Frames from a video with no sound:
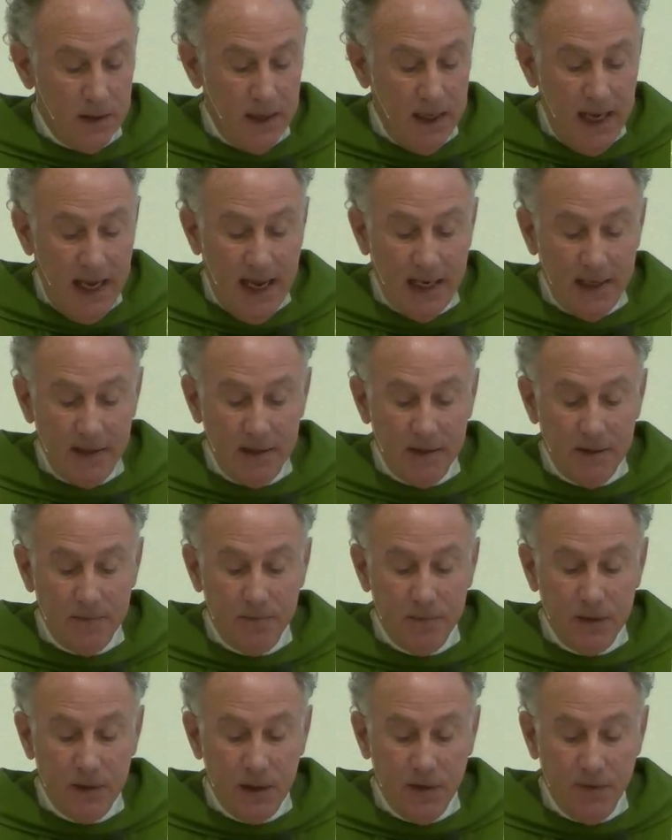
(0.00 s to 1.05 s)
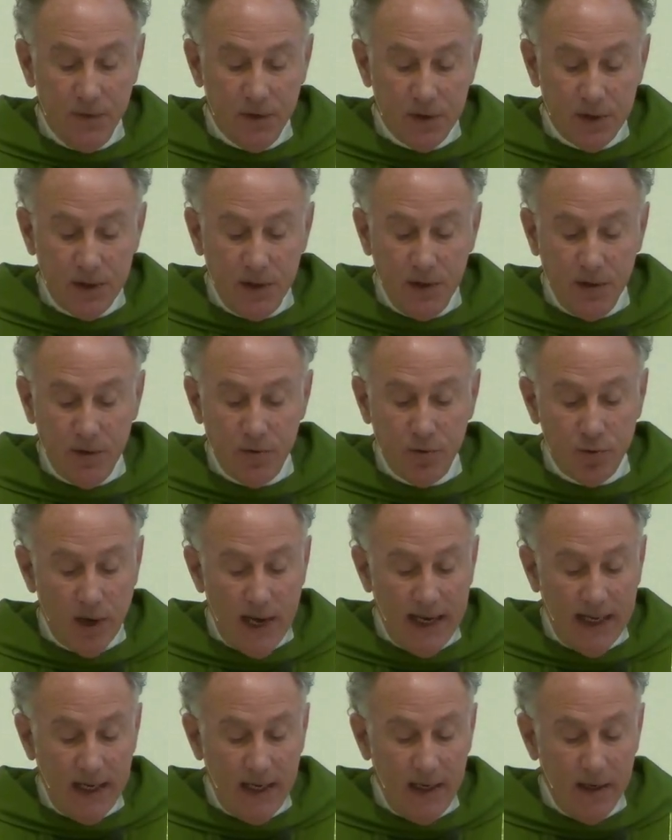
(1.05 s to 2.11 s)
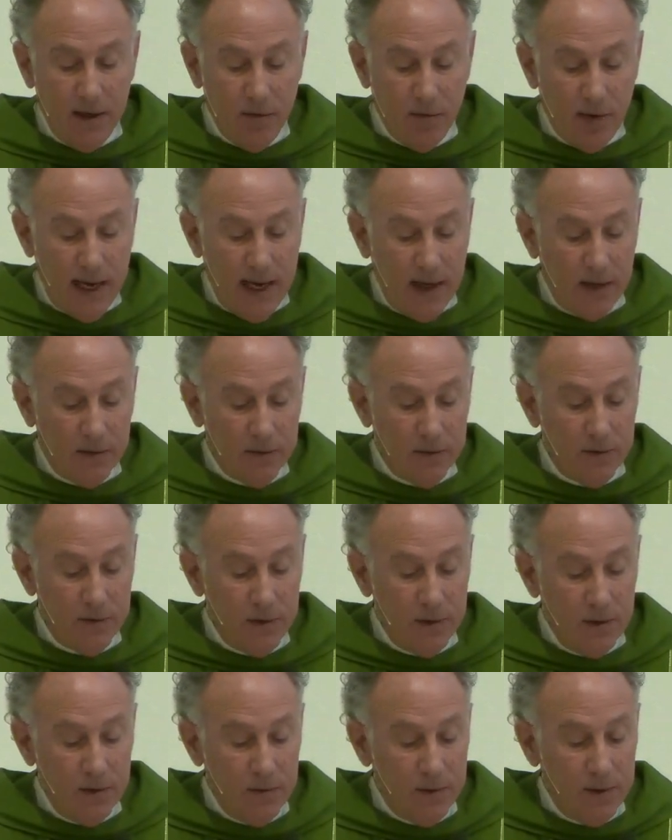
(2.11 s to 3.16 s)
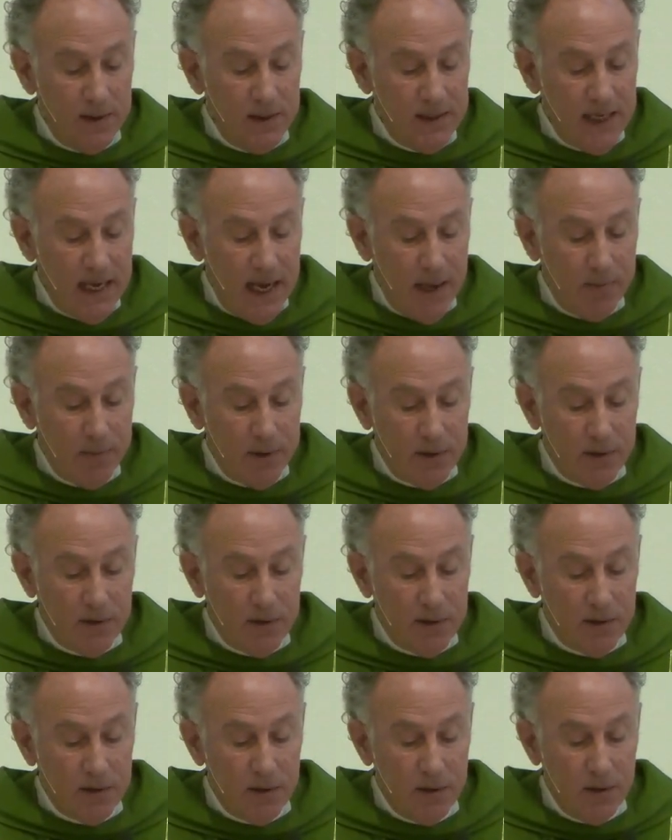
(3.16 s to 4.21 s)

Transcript: And if you're still dragging it around when this happens,